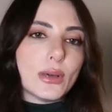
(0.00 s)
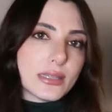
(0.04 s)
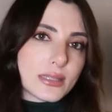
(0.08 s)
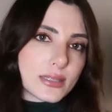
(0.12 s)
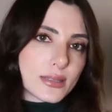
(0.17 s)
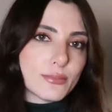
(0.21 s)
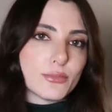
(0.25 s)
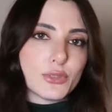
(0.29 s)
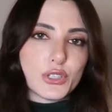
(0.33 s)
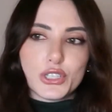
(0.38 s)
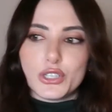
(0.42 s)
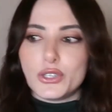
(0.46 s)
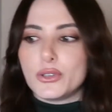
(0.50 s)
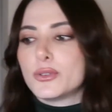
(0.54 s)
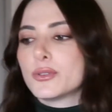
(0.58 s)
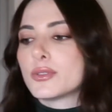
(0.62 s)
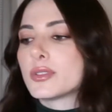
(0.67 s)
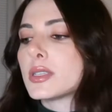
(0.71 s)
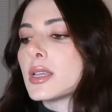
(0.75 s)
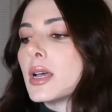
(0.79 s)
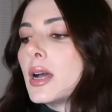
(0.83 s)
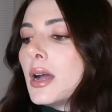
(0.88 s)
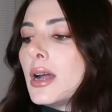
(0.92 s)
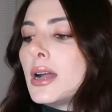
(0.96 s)
with some
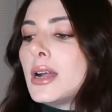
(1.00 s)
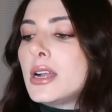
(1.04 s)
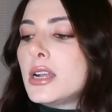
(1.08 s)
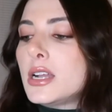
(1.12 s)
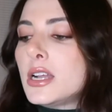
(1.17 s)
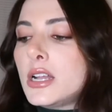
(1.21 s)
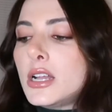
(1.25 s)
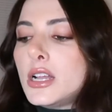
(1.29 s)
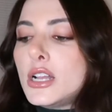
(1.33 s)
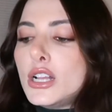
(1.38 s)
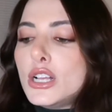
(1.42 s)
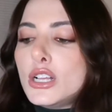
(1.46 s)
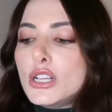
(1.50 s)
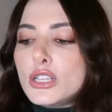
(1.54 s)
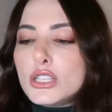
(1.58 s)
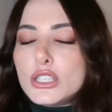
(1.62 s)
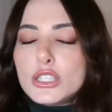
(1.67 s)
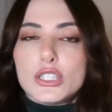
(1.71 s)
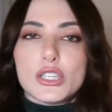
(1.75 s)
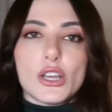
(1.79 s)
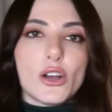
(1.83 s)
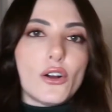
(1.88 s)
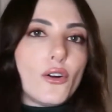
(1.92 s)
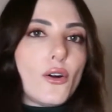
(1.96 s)
shoes.
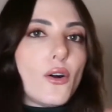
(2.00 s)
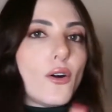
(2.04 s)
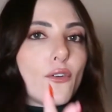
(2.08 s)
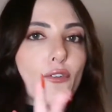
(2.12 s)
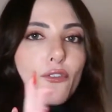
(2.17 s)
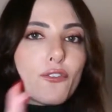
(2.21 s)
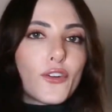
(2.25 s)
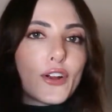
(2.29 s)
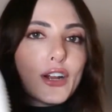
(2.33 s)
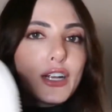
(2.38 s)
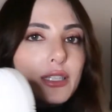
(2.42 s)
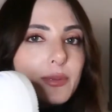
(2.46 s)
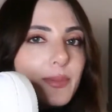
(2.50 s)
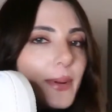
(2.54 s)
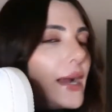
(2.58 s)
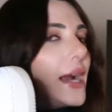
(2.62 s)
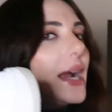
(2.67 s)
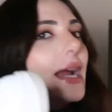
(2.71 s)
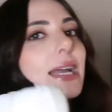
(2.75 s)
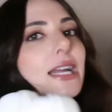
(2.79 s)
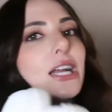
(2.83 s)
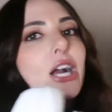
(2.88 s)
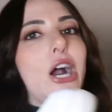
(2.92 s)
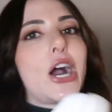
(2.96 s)
So first pair
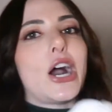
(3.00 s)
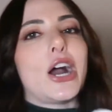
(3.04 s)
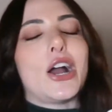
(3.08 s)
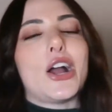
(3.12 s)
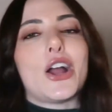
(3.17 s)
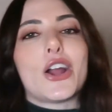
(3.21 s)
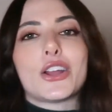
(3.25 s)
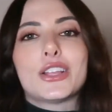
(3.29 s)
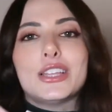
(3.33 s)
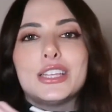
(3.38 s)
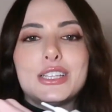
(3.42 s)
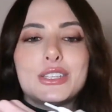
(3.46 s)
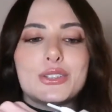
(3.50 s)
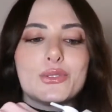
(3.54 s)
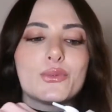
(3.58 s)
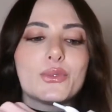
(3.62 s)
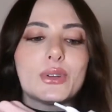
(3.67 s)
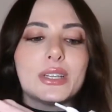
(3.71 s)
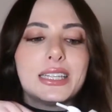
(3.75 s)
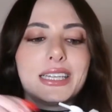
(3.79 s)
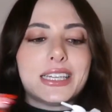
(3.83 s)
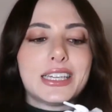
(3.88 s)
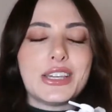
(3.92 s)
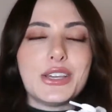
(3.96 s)
I got are these
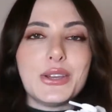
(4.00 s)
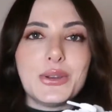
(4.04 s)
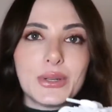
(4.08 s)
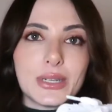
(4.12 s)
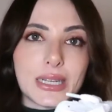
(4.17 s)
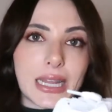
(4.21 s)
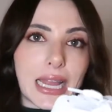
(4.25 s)
really cute